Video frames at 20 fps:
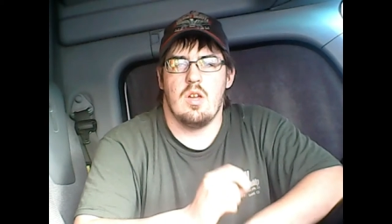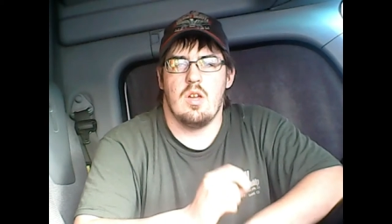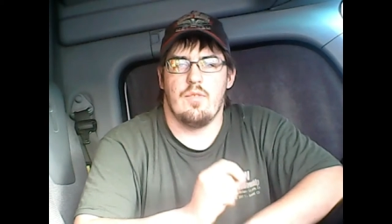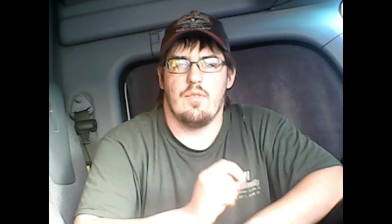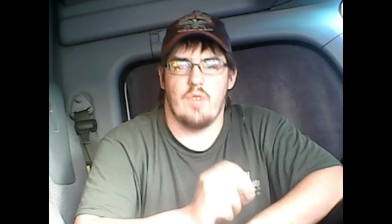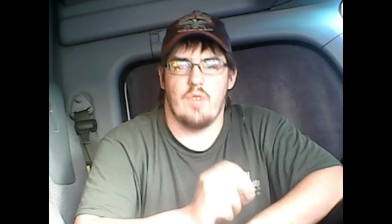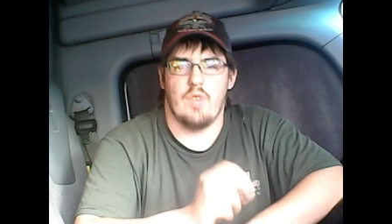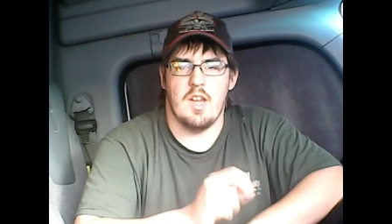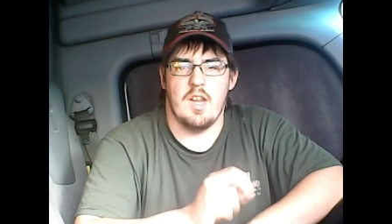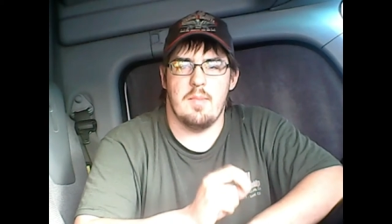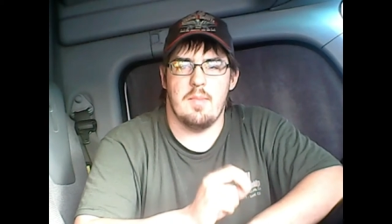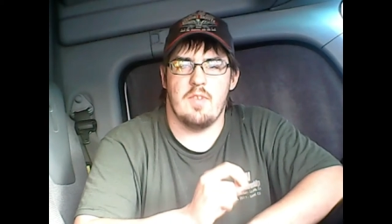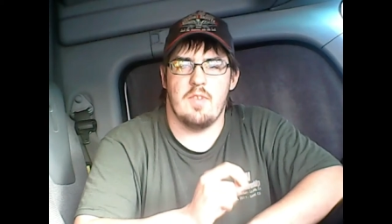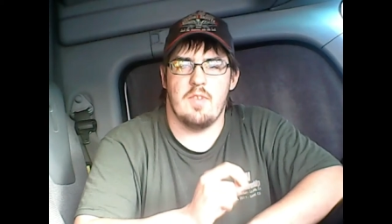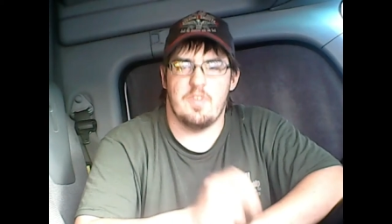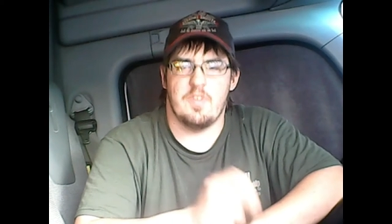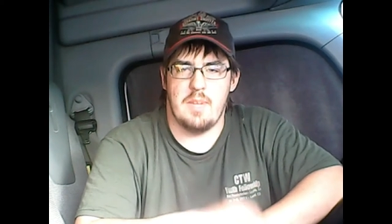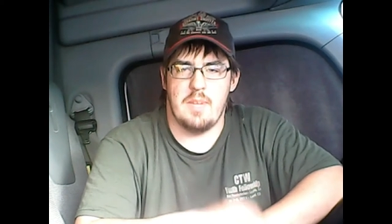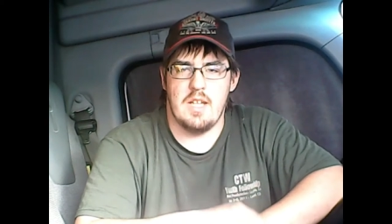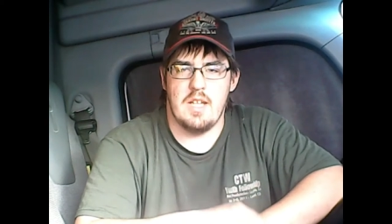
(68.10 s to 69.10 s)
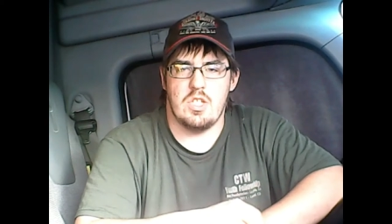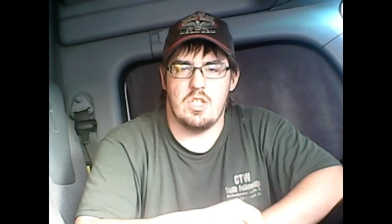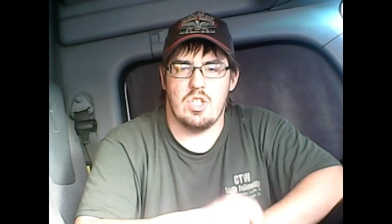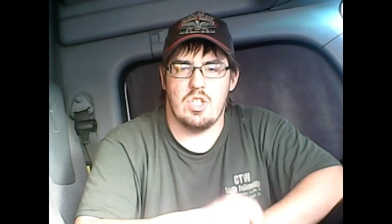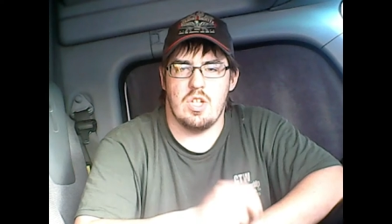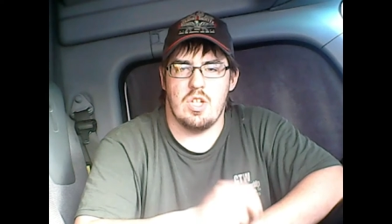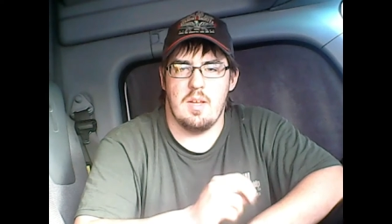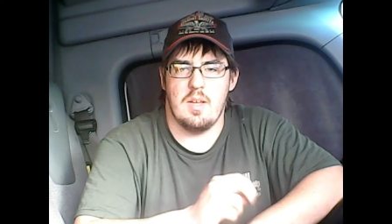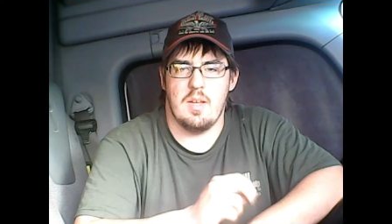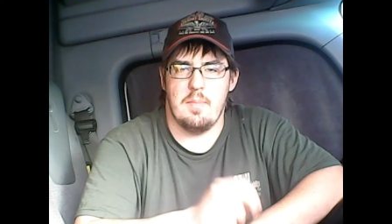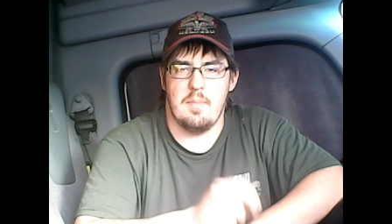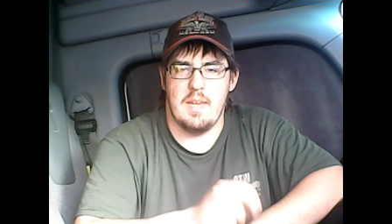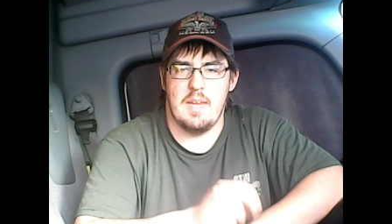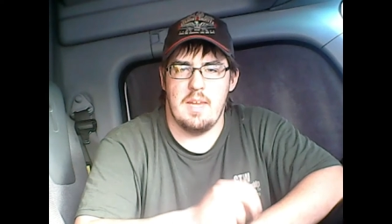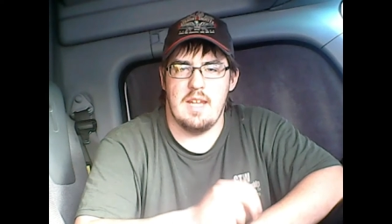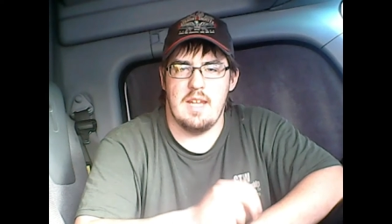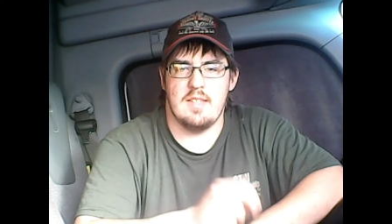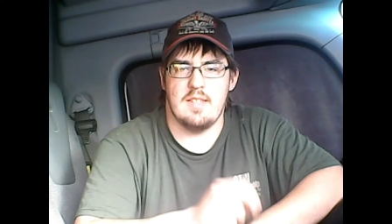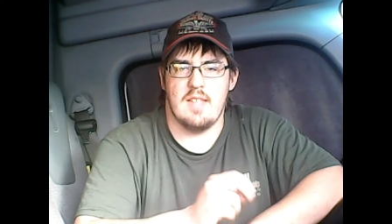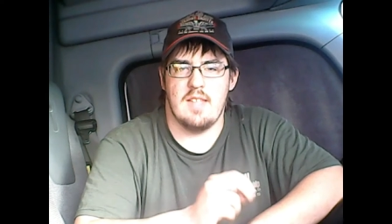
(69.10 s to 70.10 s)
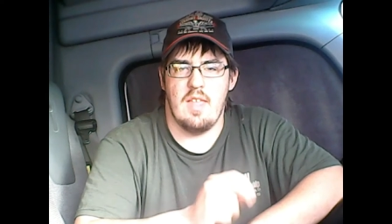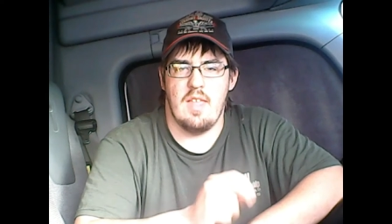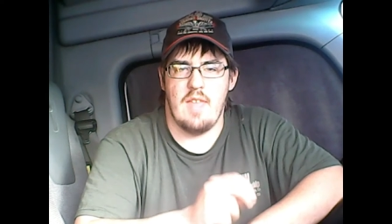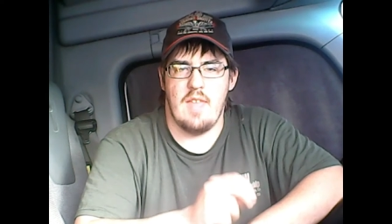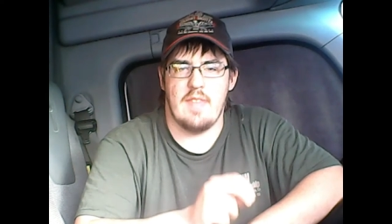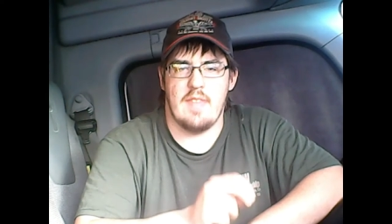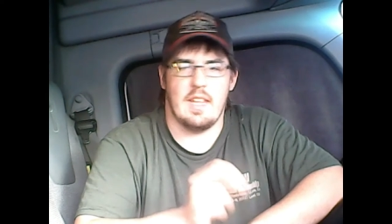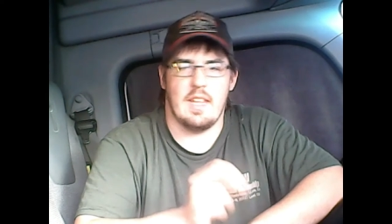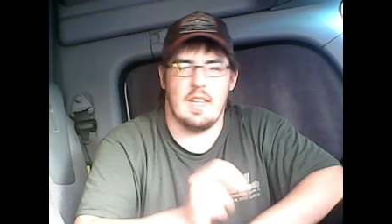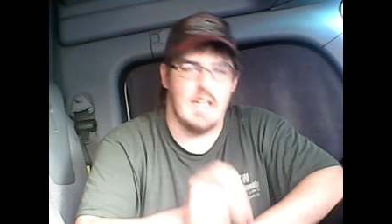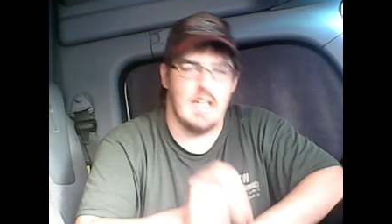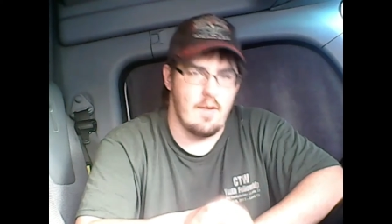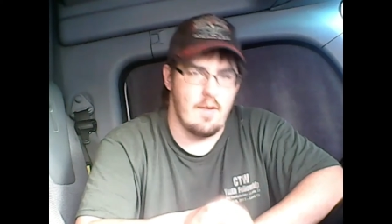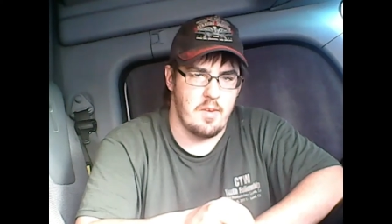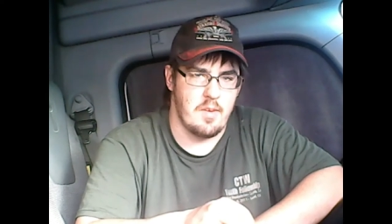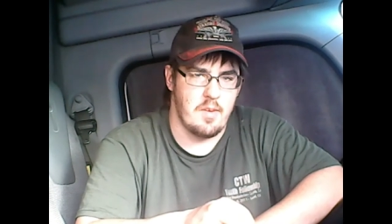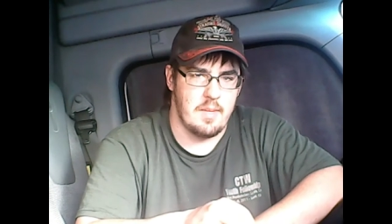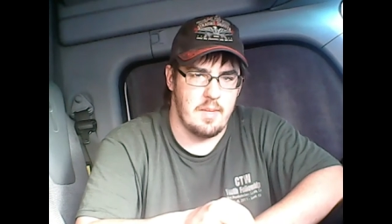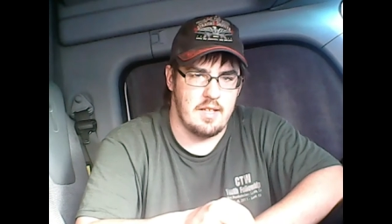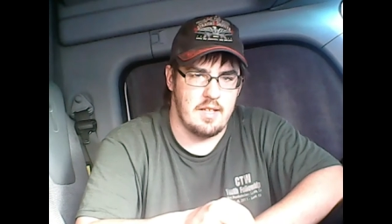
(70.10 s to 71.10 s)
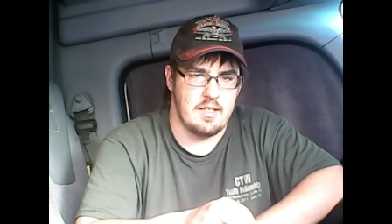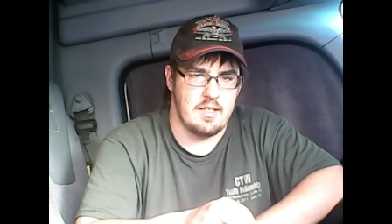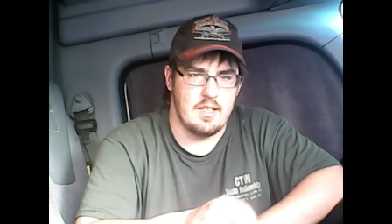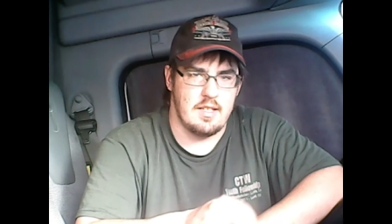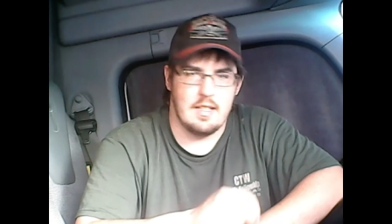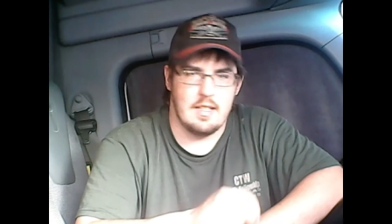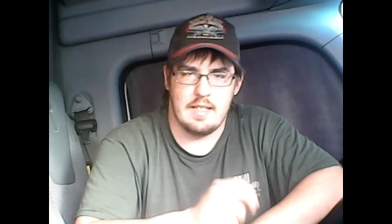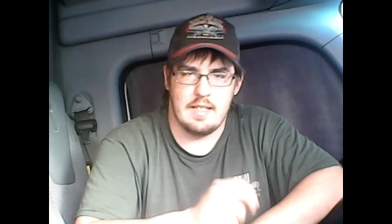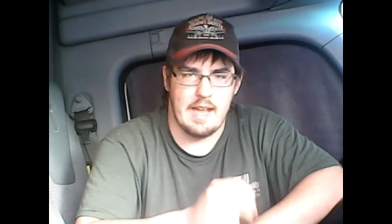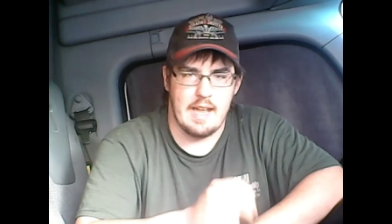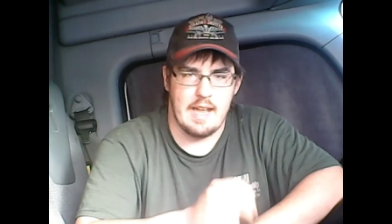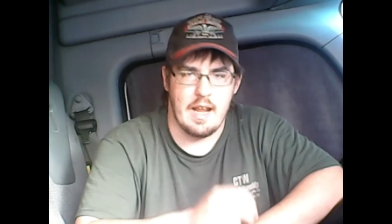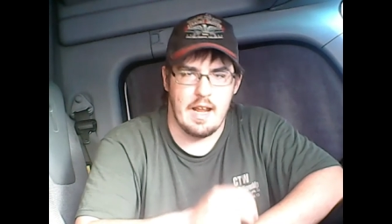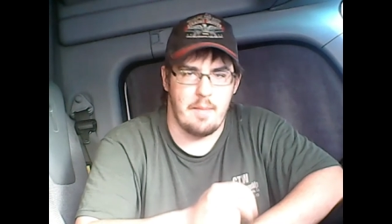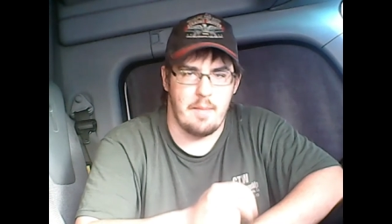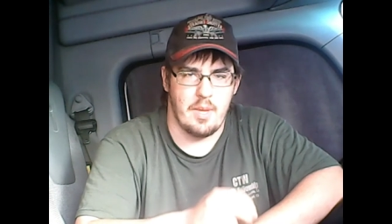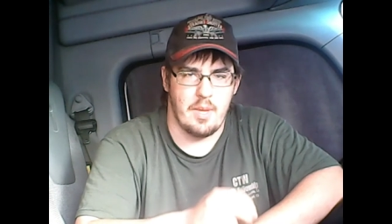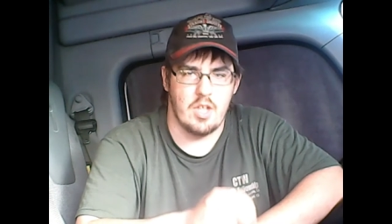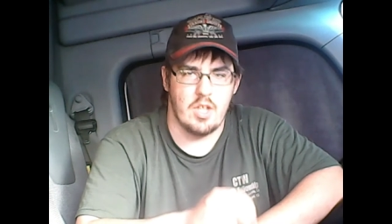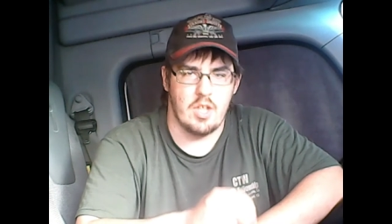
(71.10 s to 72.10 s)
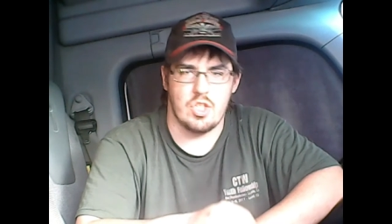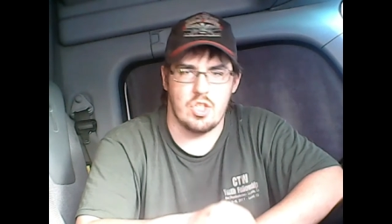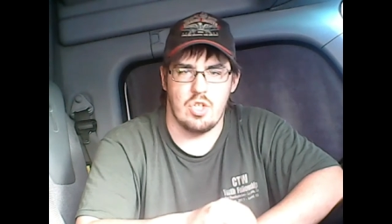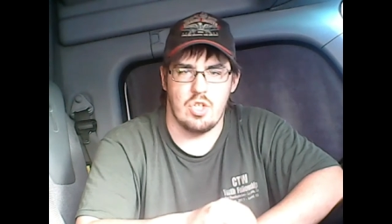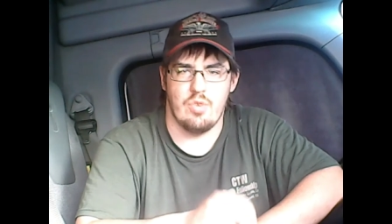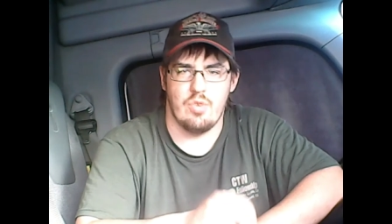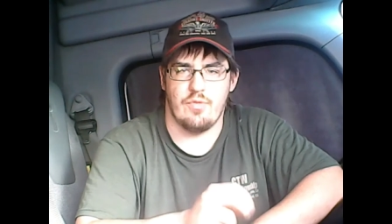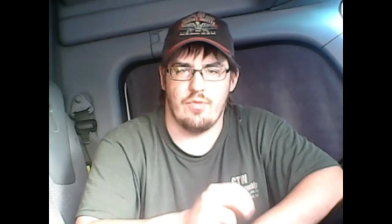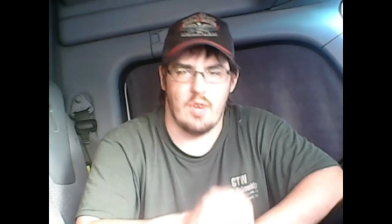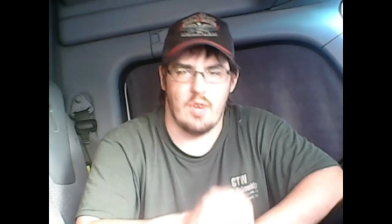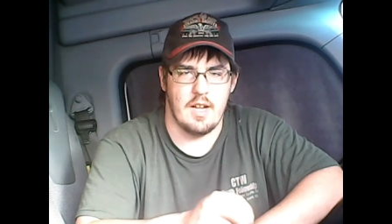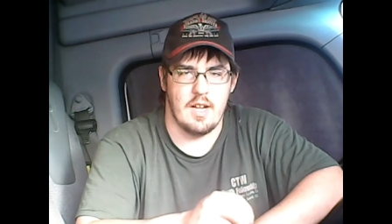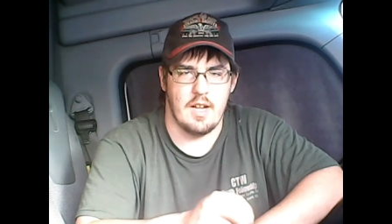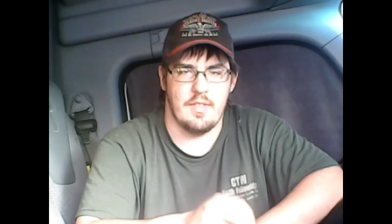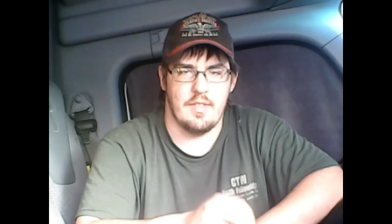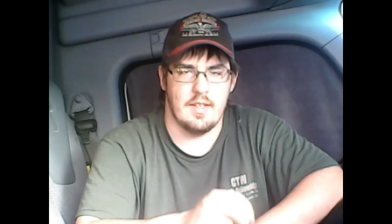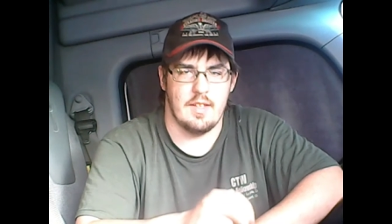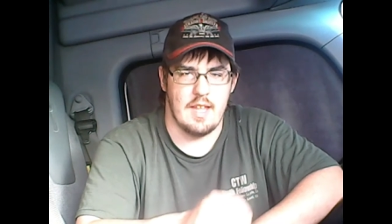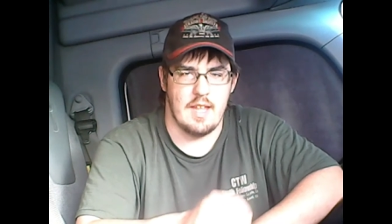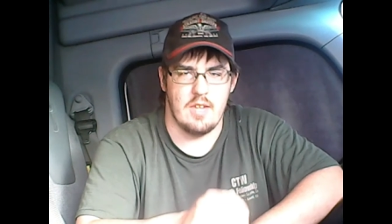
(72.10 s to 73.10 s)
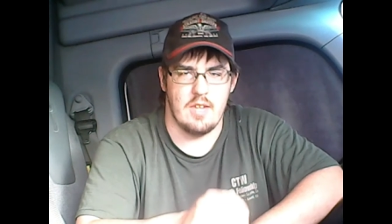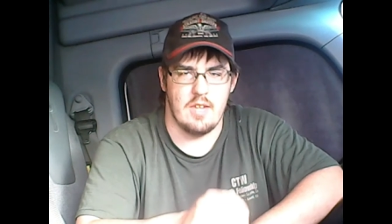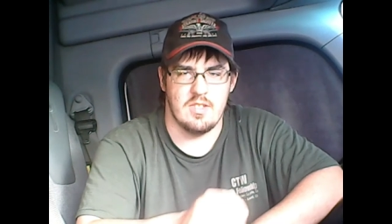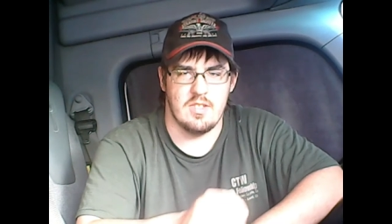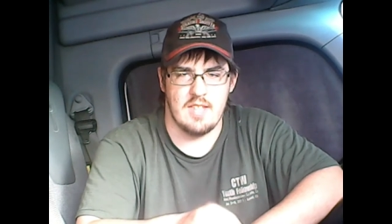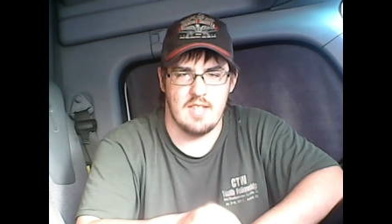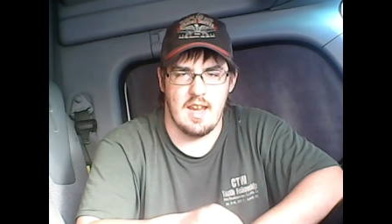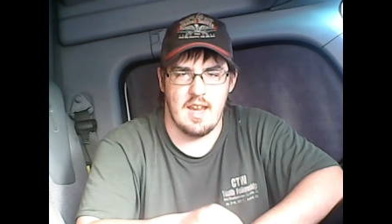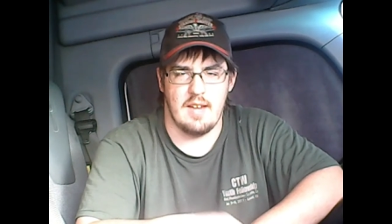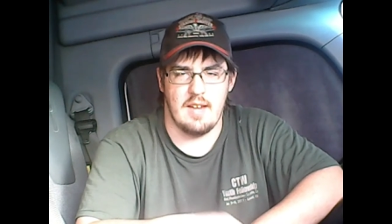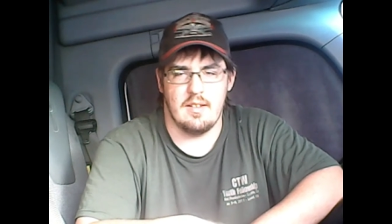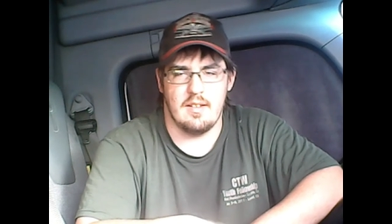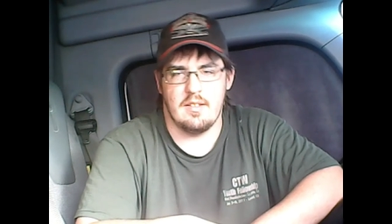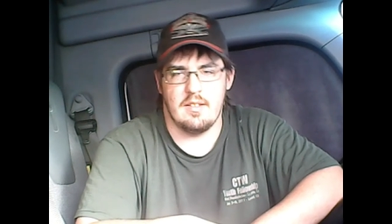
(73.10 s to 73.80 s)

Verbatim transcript: Freedom of speech means that the government cannot punish you for anything that you say.